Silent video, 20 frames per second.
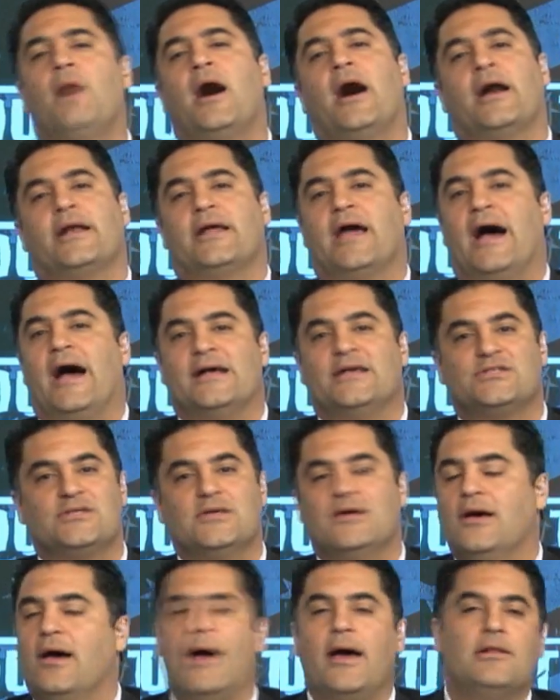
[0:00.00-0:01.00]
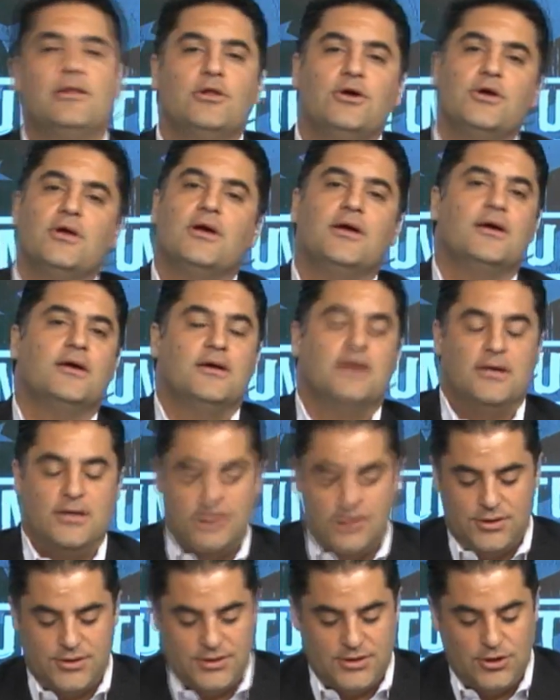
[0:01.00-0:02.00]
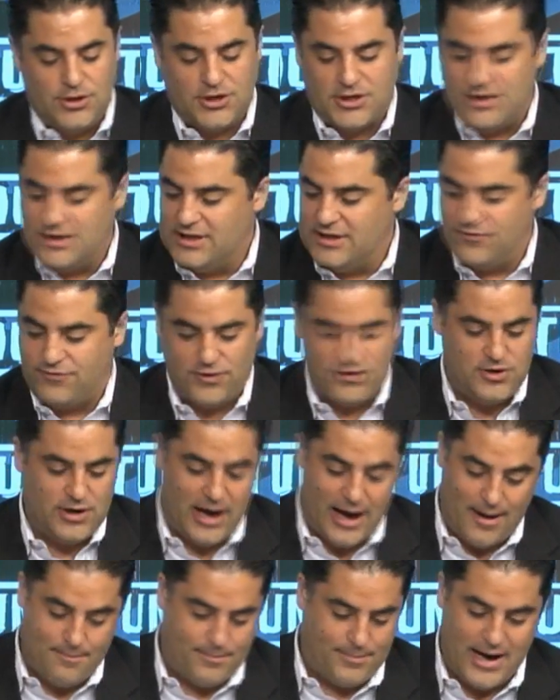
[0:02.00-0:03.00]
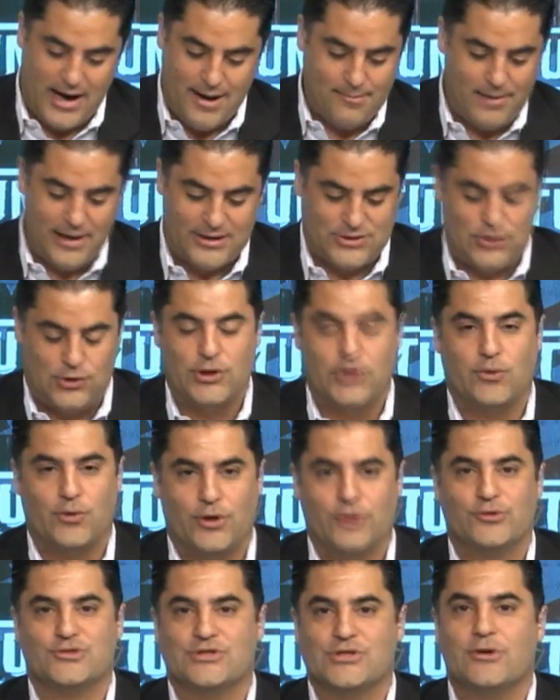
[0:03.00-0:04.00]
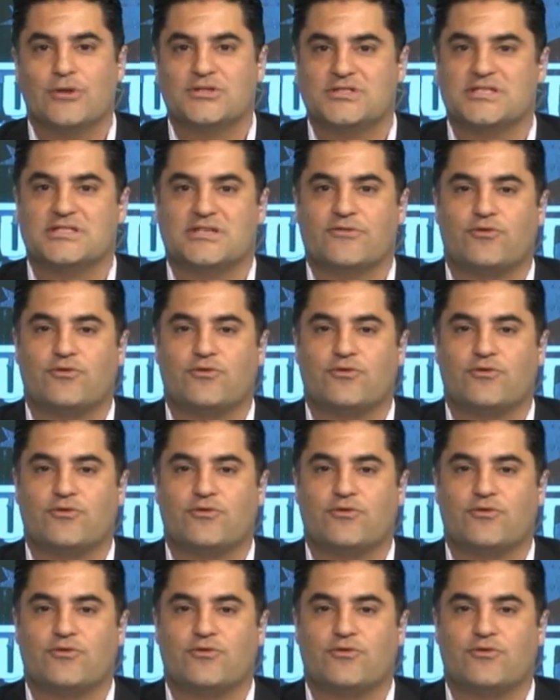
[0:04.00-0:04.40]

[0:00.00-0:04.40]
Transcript: on, guys. Look, if you, I'm not the only one who's noticed this.